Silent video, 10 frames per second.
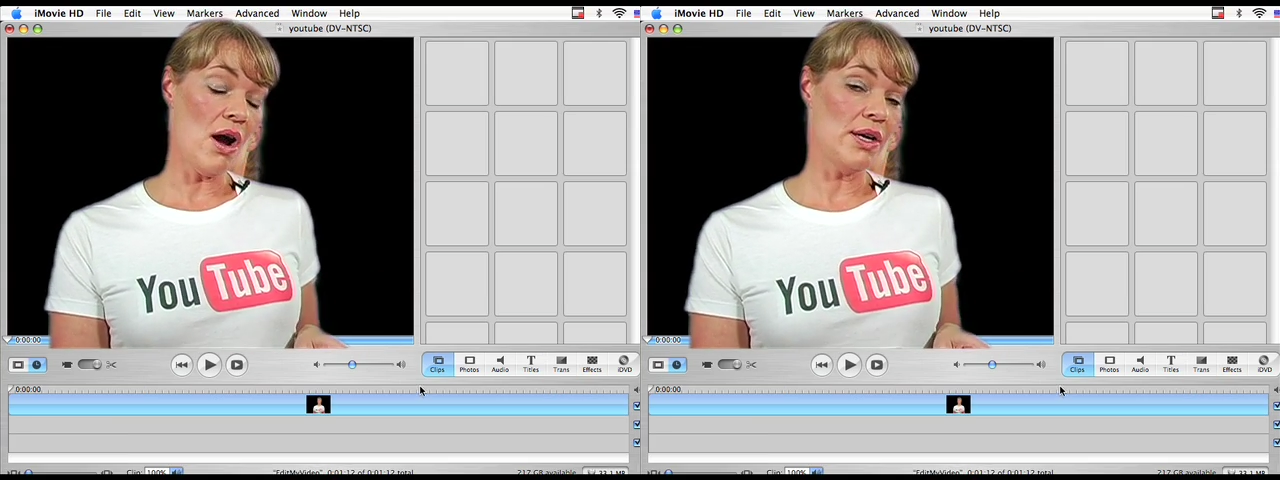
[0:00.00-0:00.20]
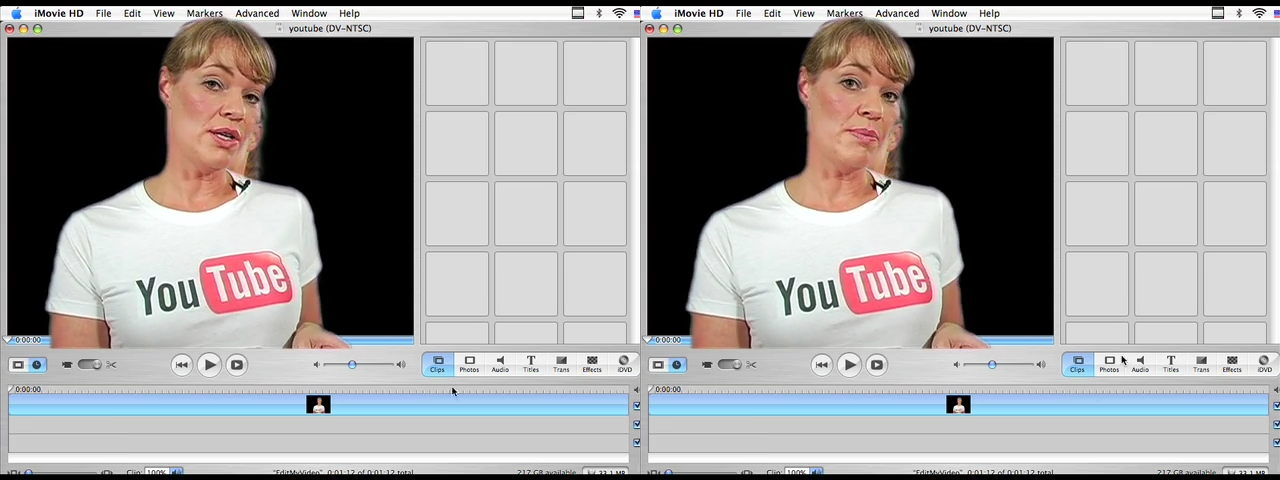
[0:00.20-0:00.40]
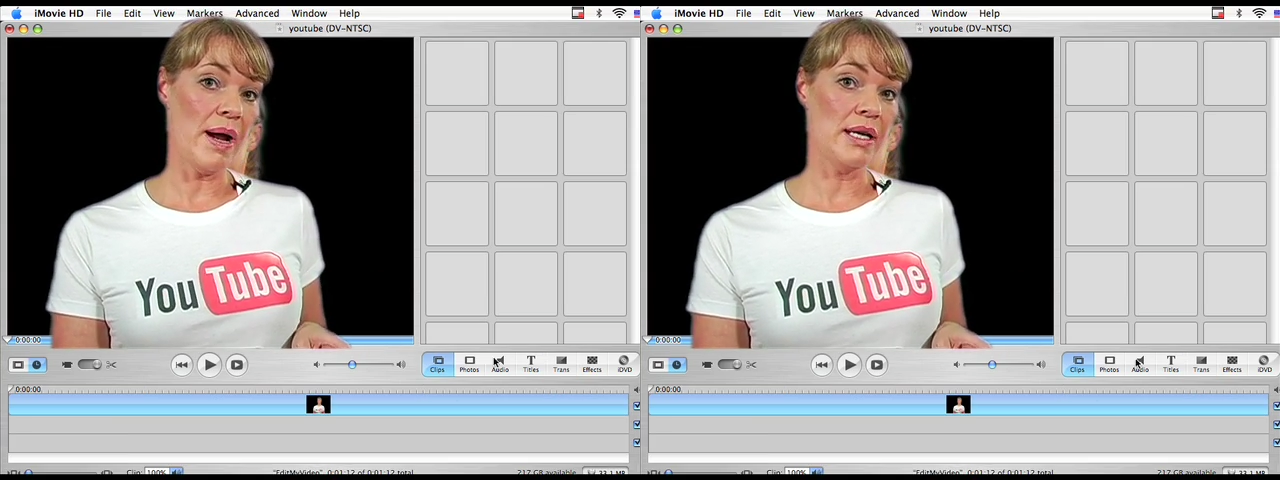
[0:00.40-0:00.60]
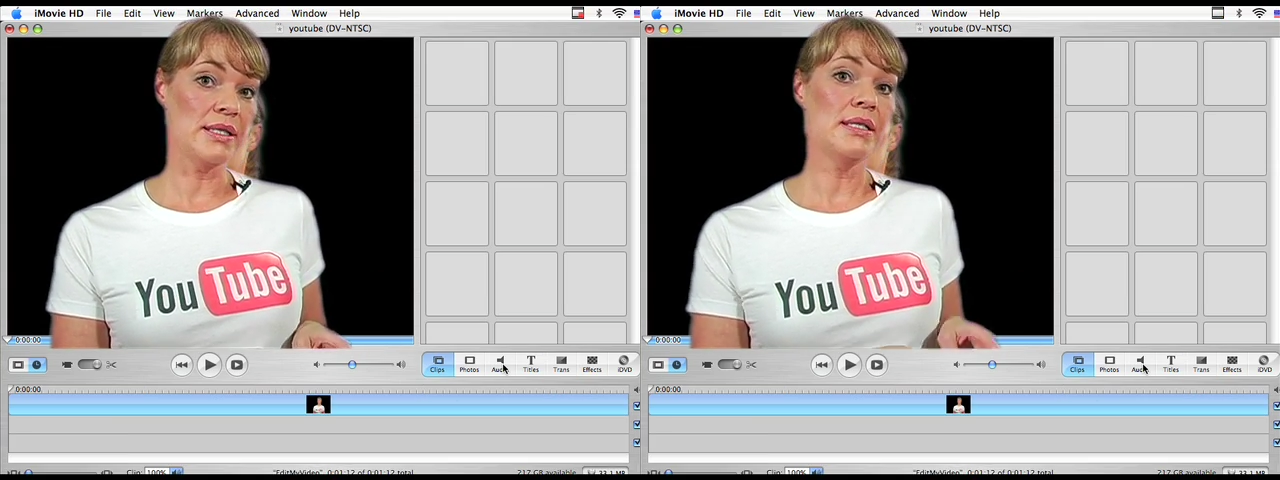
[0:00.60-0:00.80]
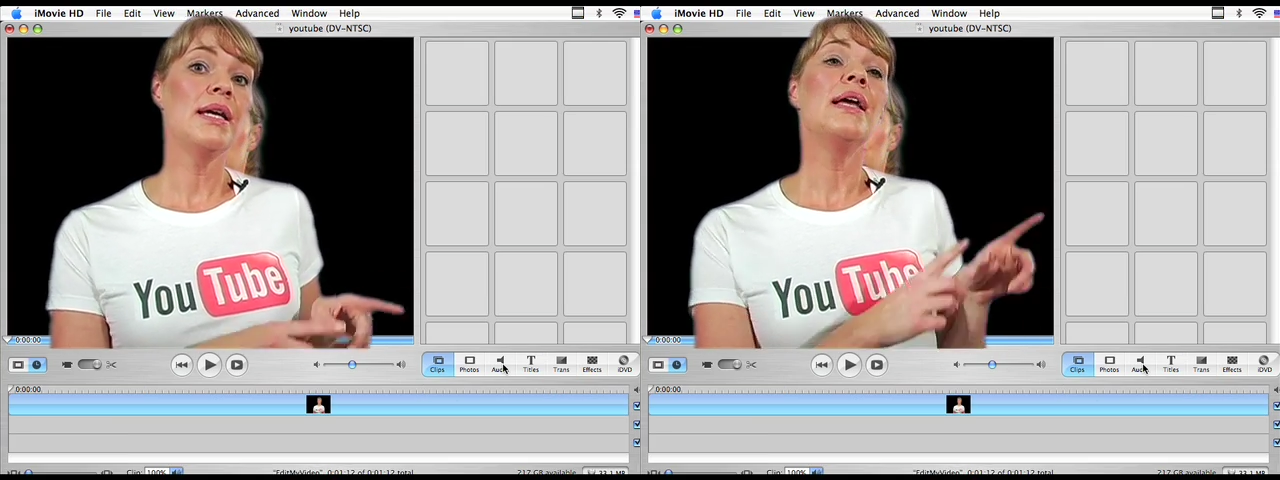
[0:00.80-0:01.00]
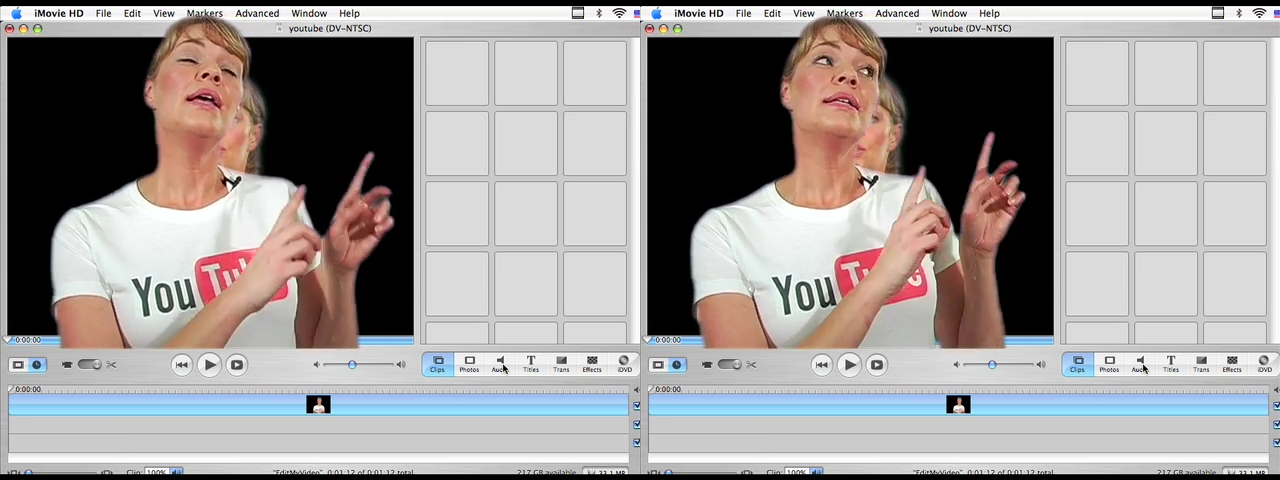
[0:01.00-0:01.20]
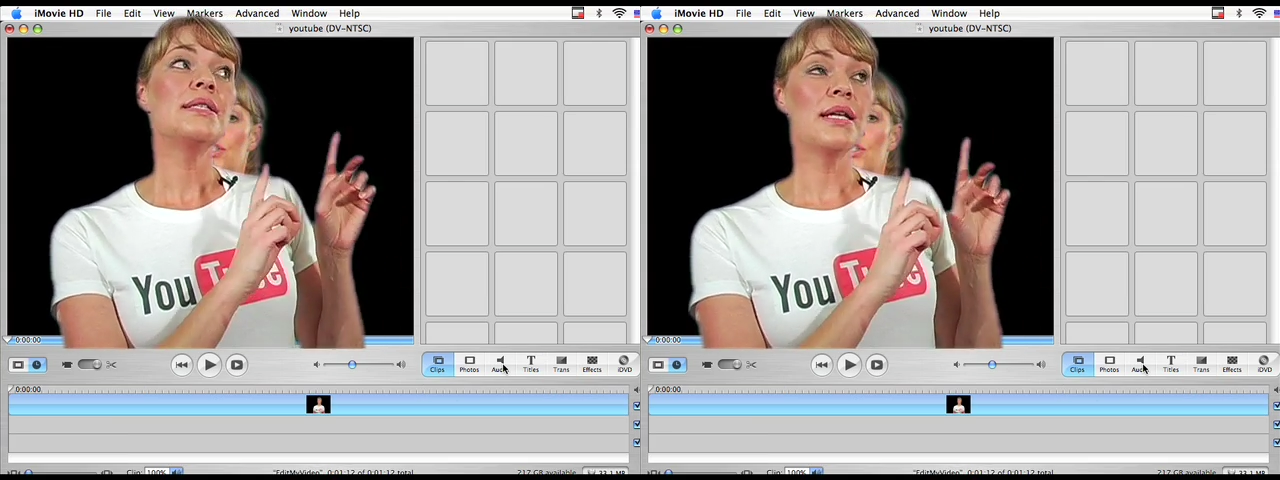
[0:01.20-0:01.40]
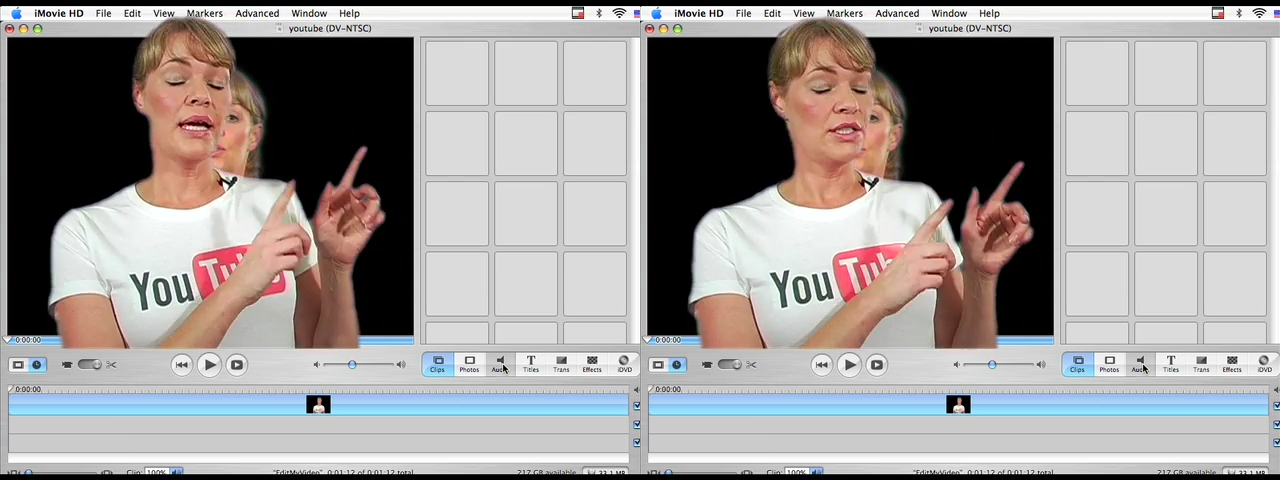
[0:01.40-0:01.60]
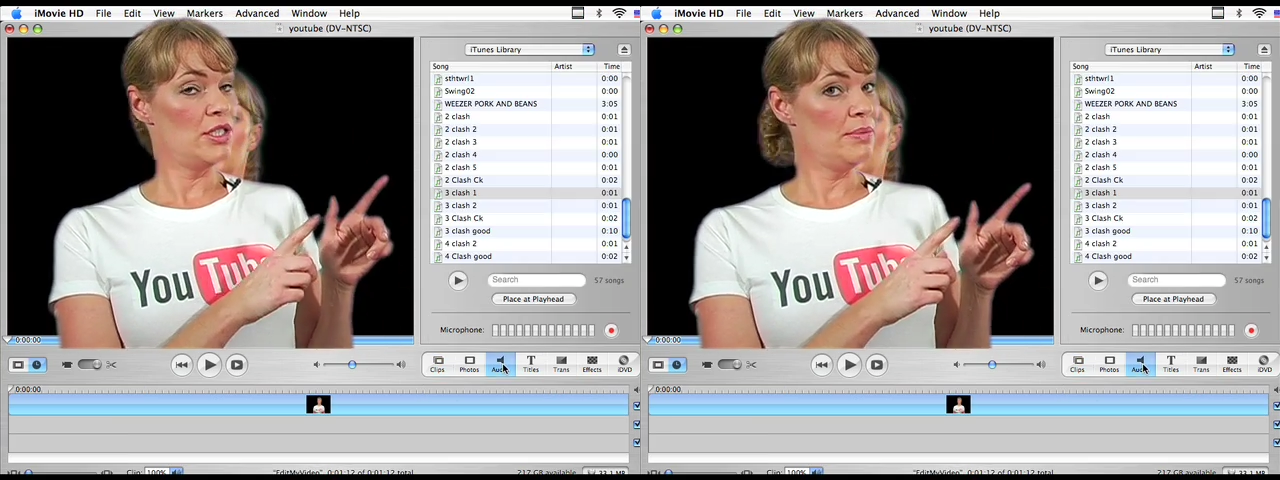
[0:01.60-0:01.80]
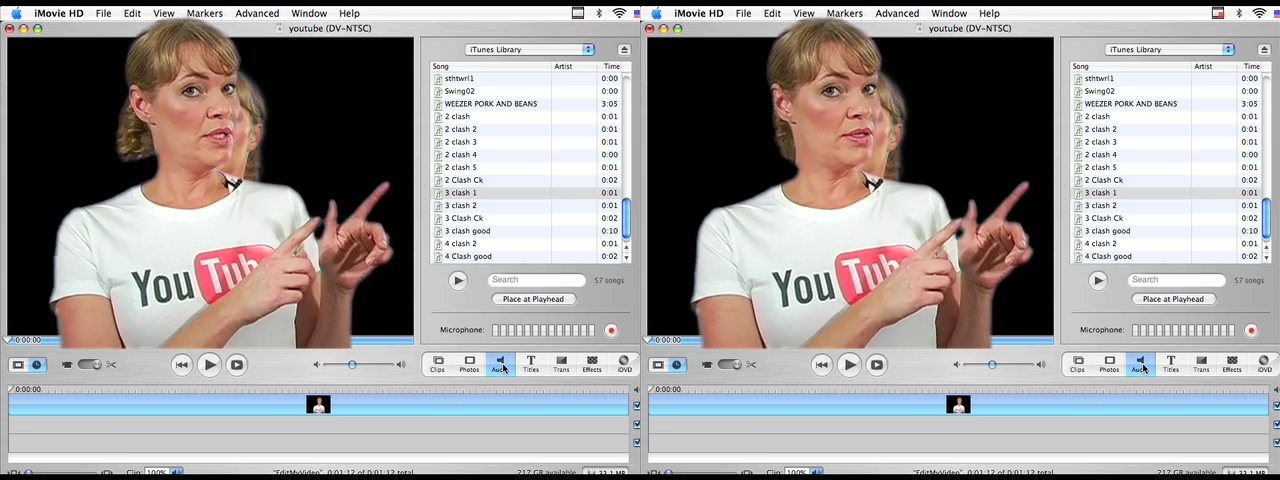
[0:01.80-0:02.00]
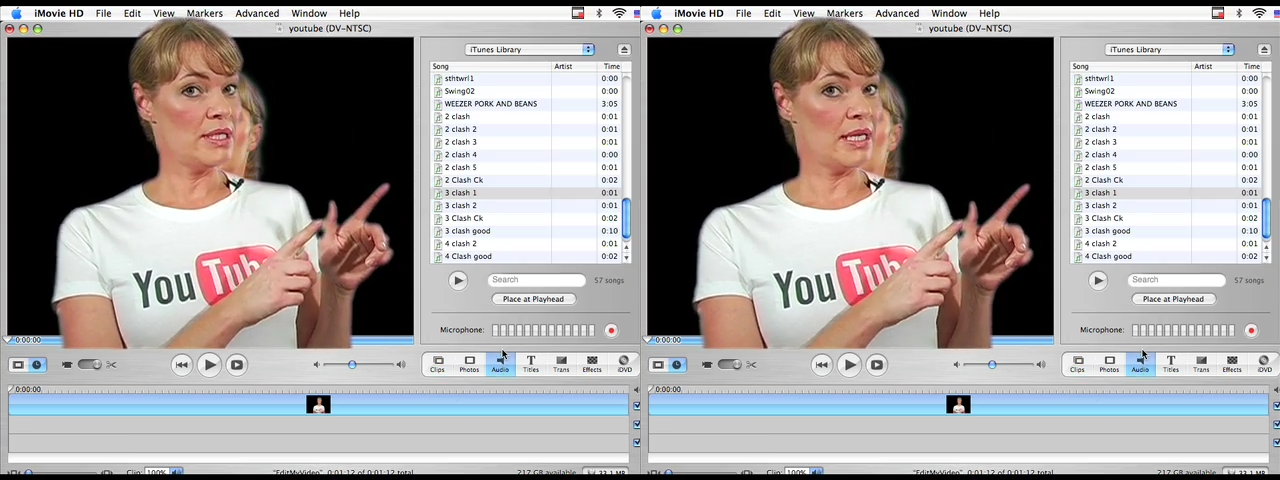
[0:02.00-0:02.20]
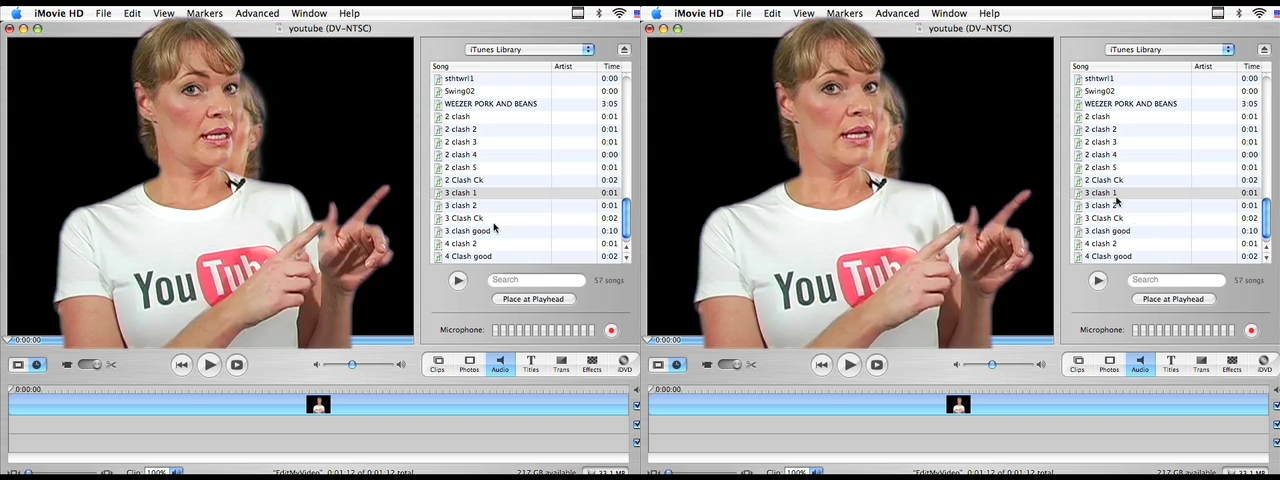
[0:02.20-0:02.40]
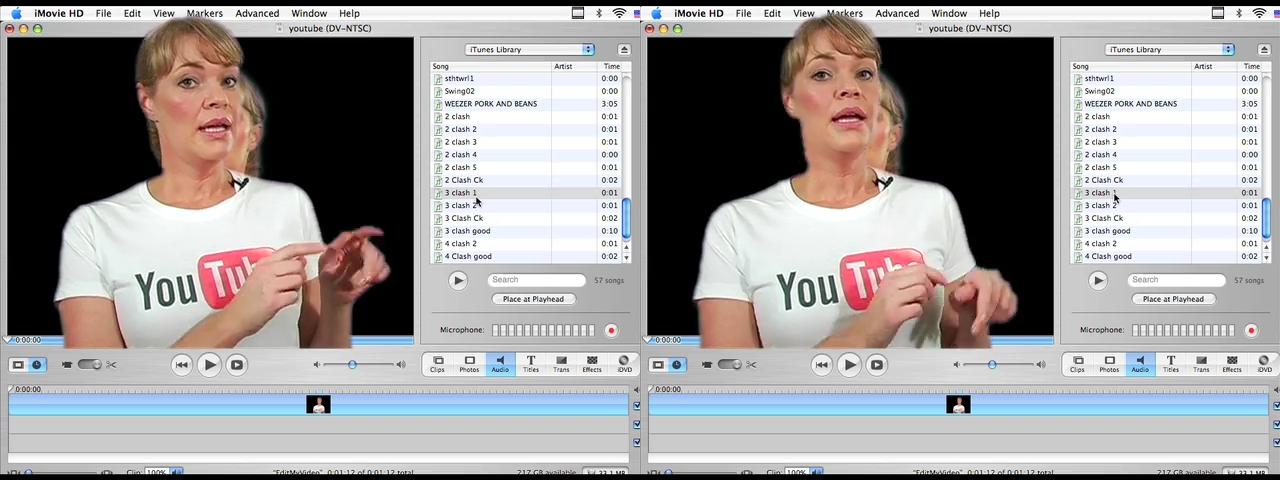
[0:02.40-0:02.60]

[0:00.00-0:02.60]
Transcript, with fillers: audio button, select your music,